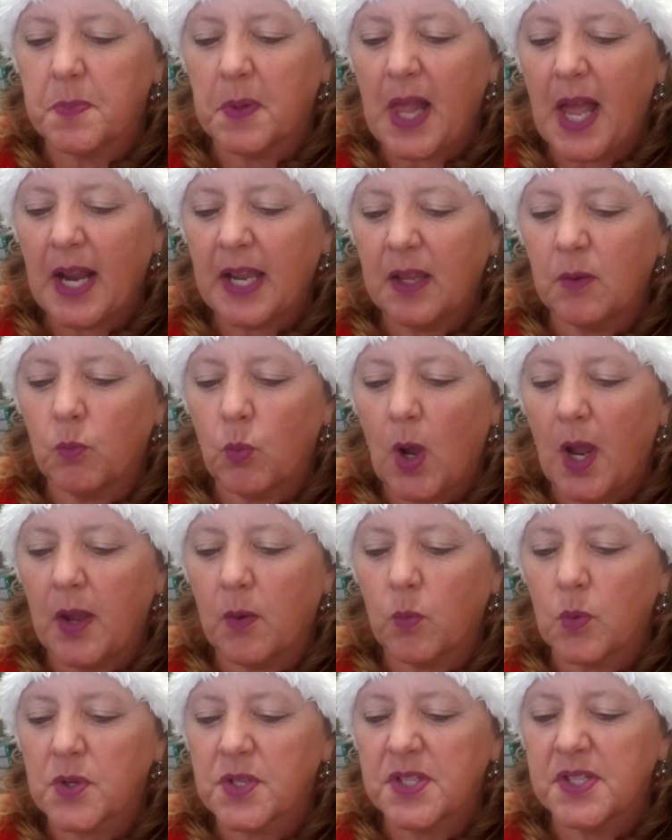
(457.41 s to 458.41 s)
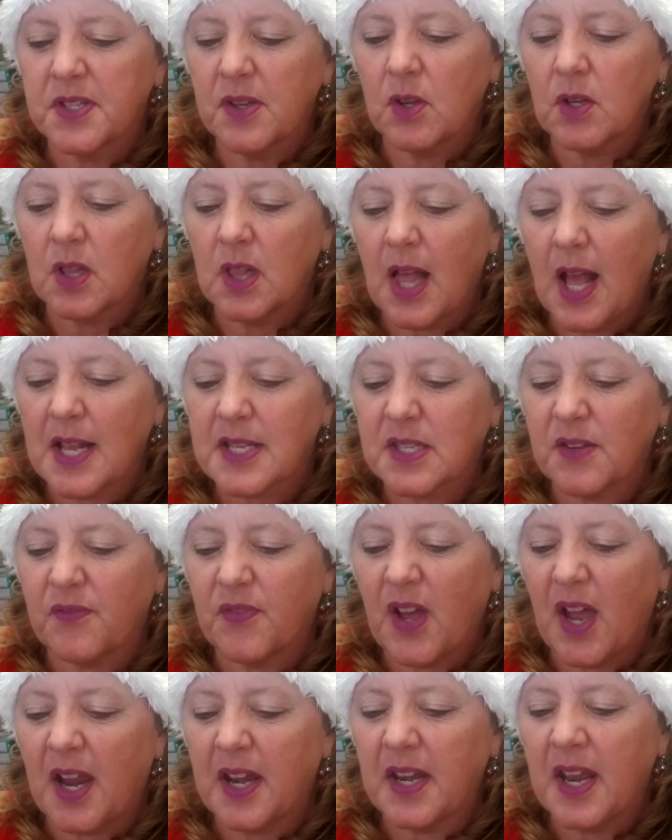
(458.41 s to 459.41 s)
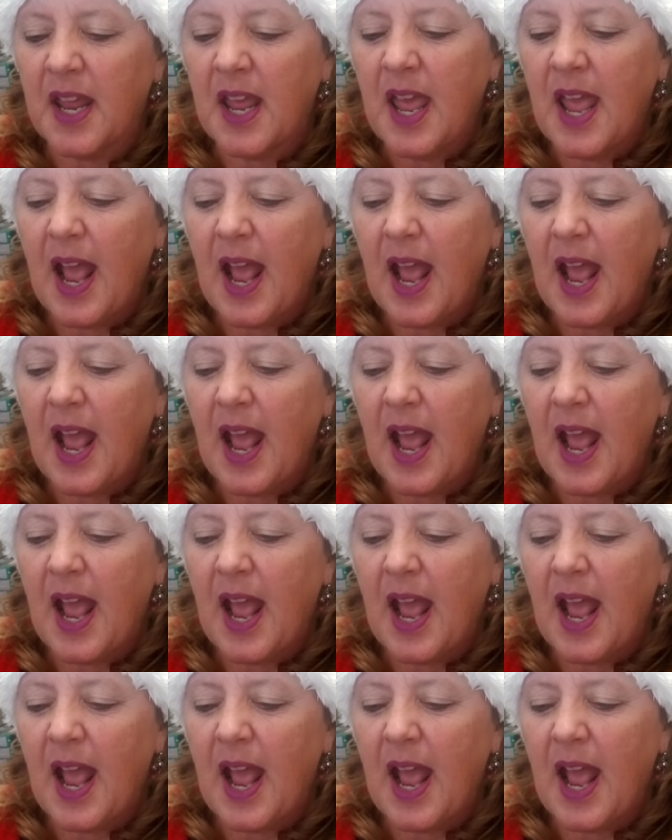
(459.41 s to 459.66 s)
black and white, were still classified